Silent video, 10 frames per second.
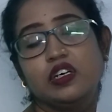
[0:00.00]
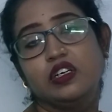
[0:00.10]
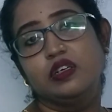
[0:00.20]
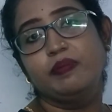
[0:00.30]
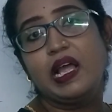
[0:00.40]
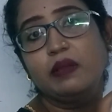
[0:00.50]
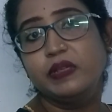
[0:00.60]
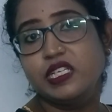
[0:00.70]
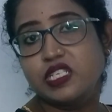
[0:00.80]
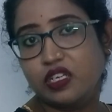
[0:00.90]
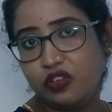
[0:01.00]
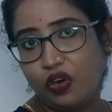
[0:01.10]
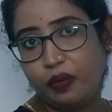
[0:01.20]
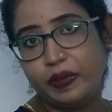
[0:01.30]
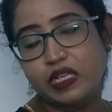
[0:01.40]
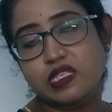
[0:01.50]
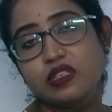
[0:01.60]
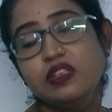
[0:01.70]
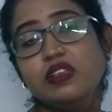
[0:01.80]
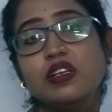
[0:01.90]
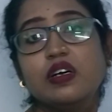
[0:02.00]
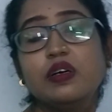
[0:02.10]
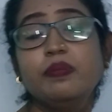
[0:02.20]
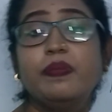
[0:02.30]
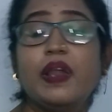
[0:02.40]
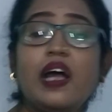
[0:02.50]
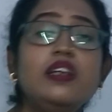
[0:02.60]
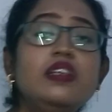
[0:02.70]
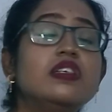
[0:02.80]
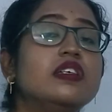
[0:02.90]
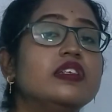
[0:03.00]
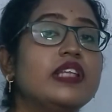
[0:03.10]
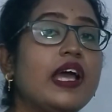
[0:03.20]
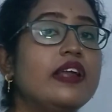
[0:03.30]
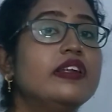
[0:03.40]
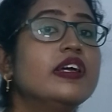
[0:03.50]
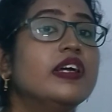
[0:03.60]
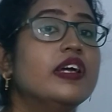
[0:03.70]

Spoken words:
Malpighian corpuscle, the blood that